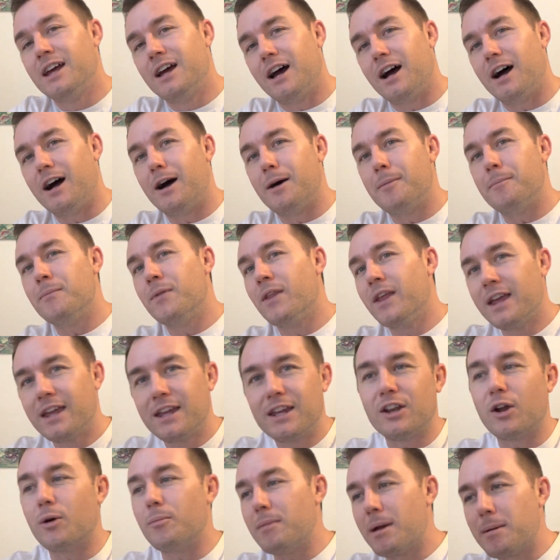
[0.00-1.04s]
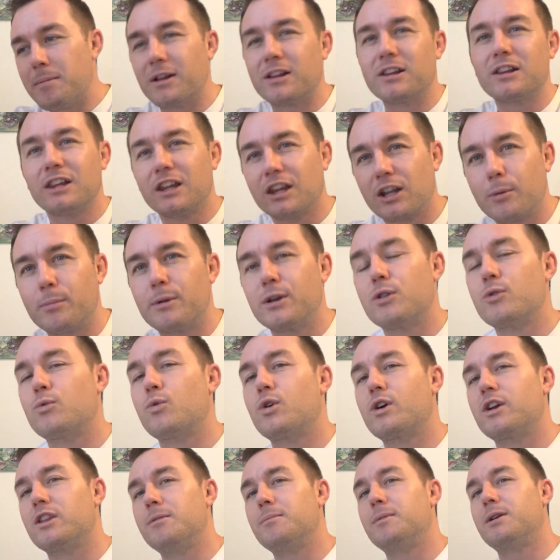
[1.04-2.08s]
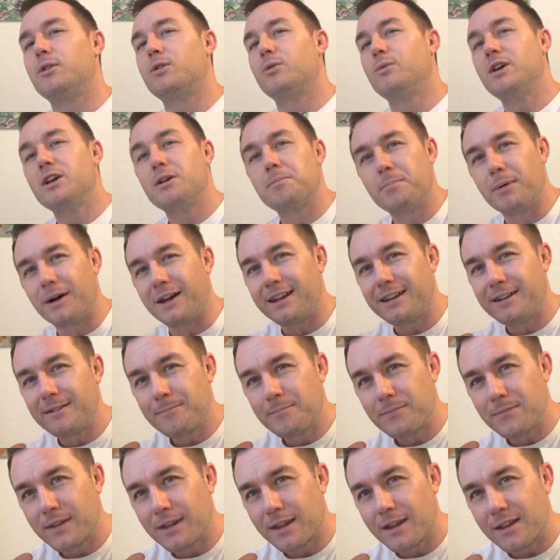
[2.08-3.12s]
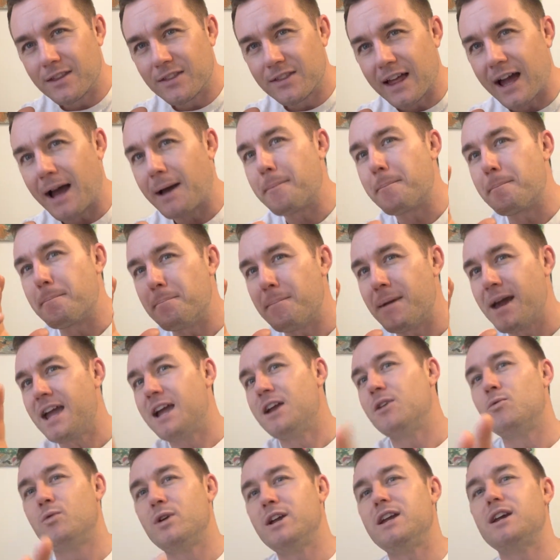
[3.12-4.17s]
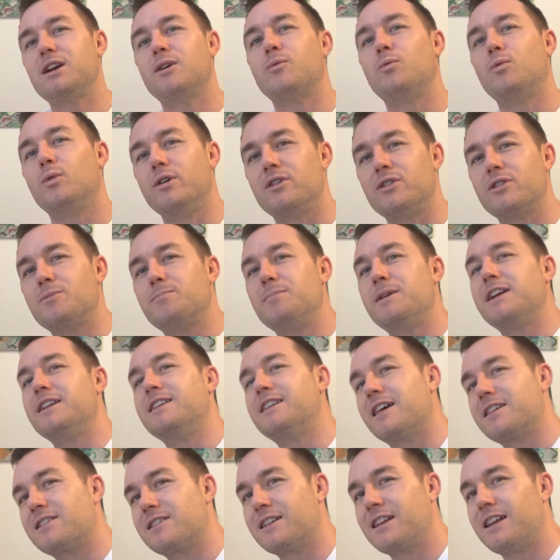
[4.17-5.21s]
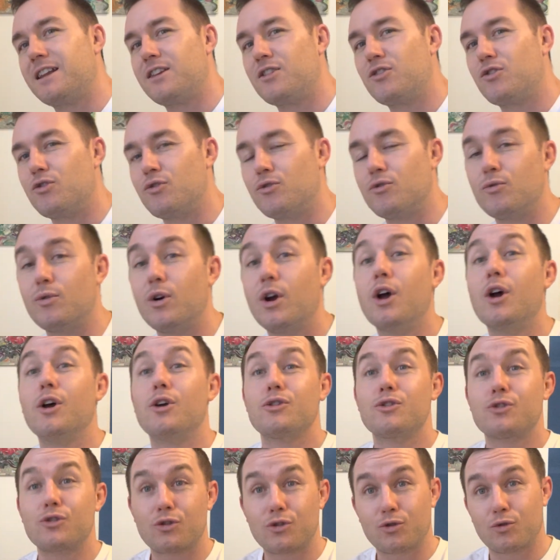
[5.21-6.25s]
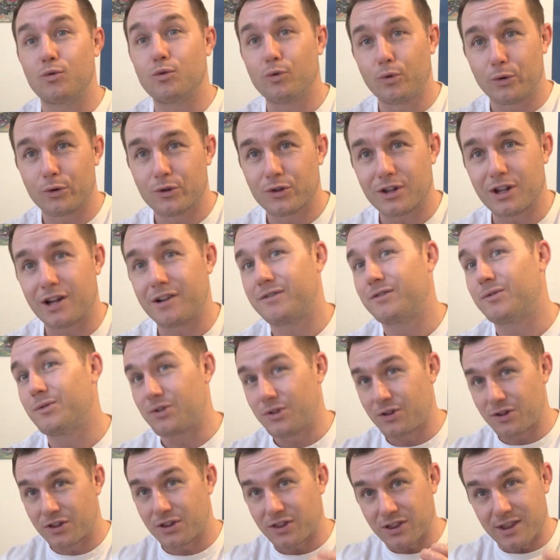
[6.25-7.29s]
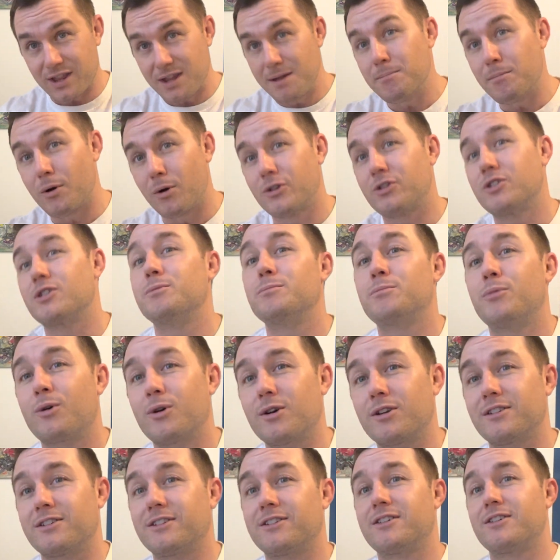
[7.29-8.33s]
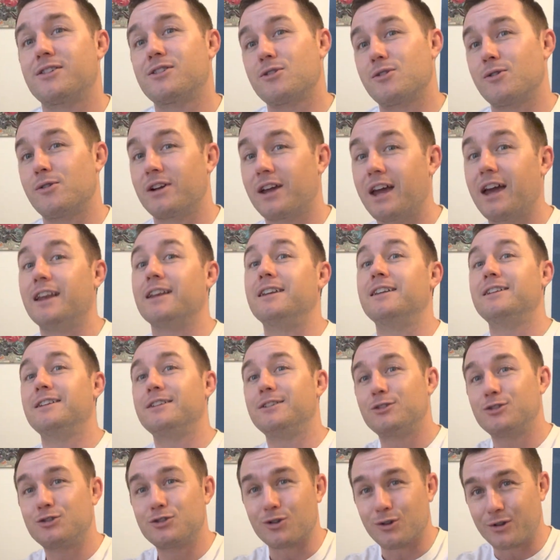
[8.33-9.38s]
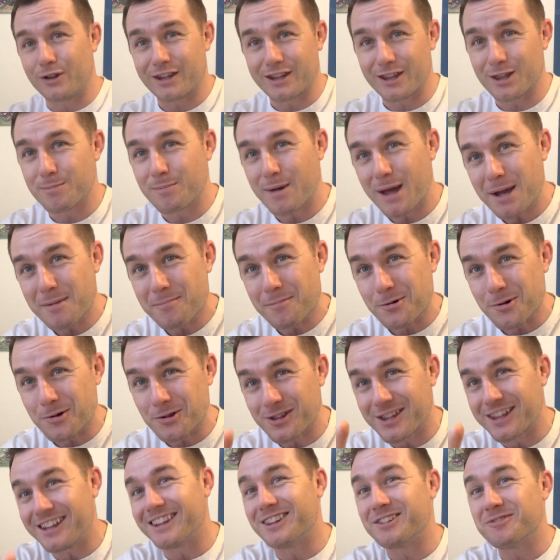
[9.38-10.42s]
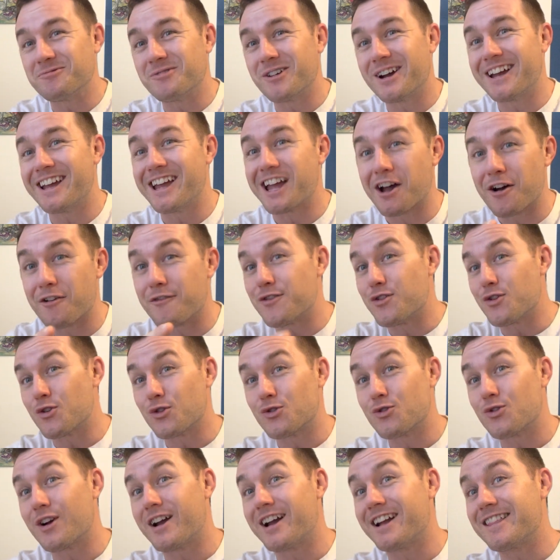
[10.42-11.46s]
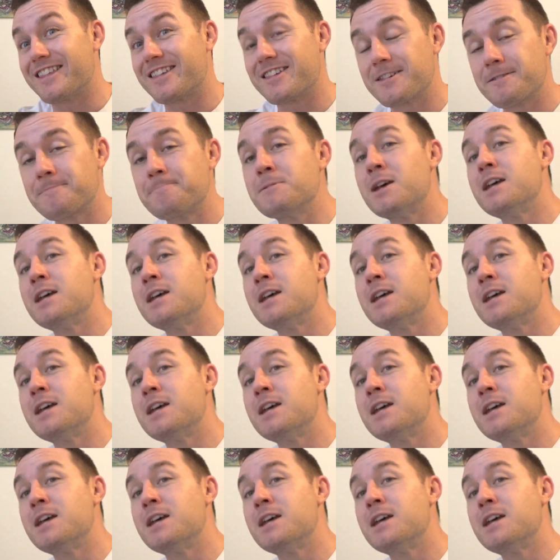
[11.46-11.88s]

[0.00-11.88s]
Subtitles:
Maybe a little bit of the work in the middle of the week, but that main week was being designated to school stuff, which is the most important. So again, don't let these papers get in the way of your grades.